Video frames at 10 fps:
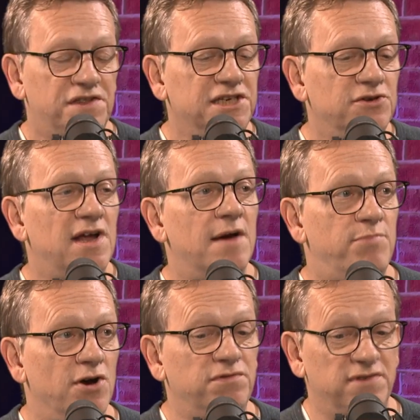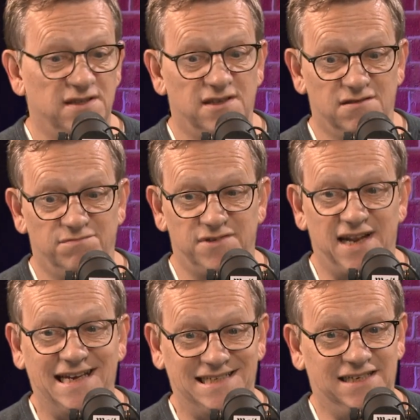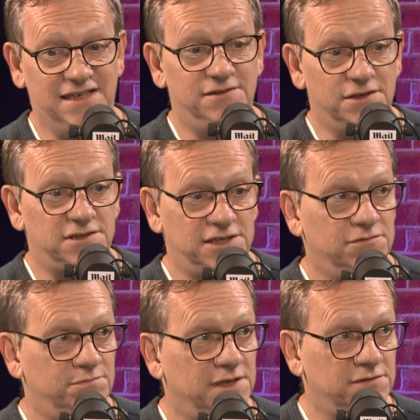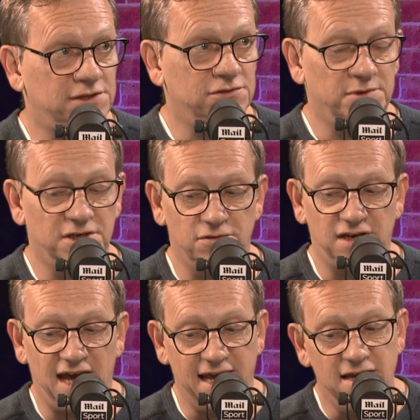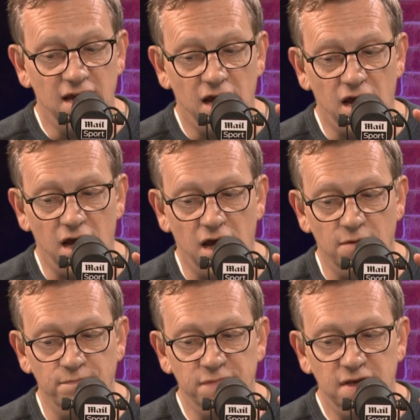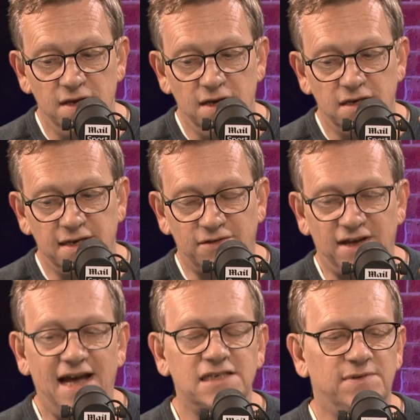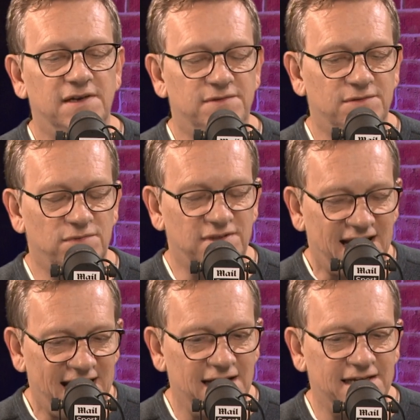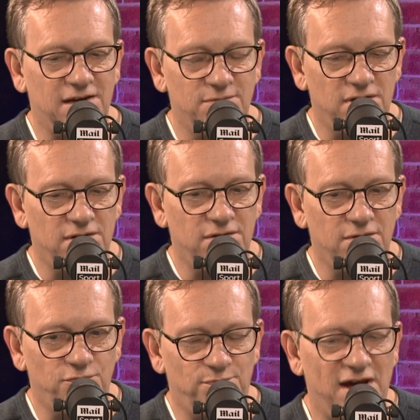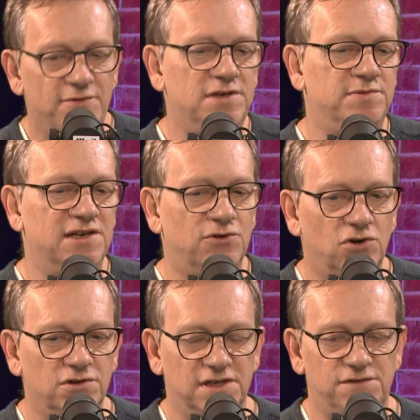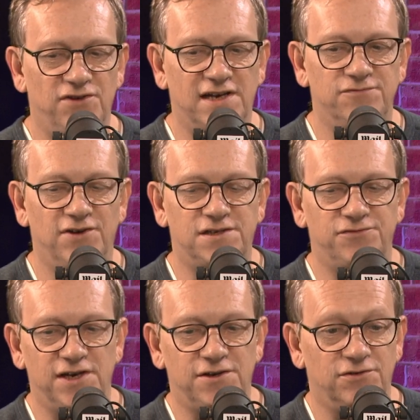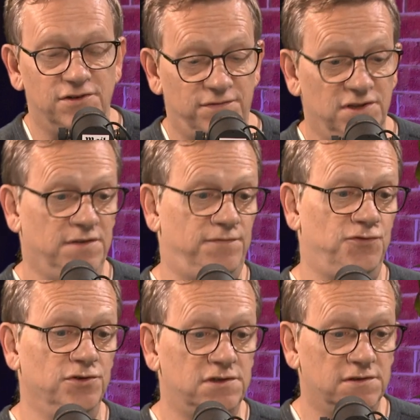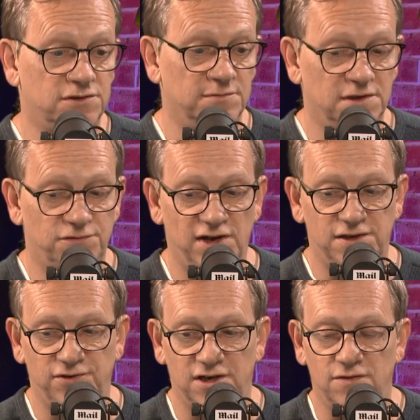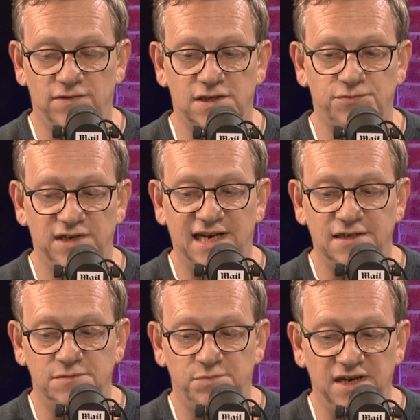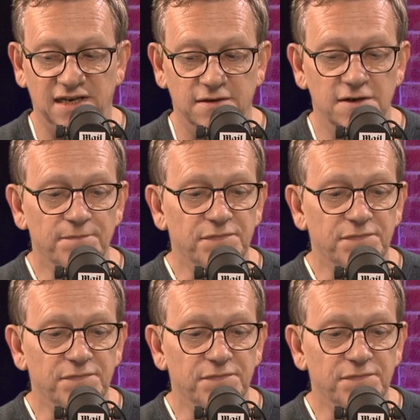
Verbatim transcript: I think you and I both think that they'll, that actually they'll still they'll still be okay. Um, now there has uh, the, the, um, buried within all of this rhetoric, or the, at the front of some of this rhetoric over the last weekend, has been